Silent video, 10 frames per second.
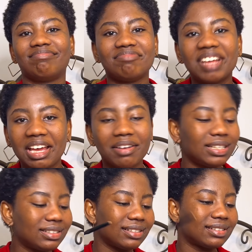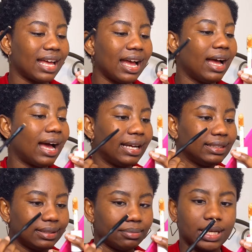it was just there. I
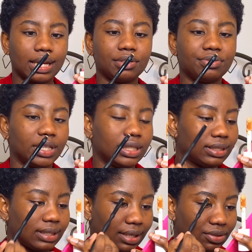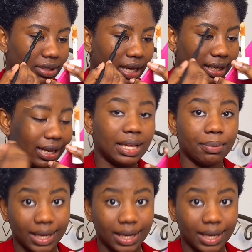didn't make any friends, as you guys like in my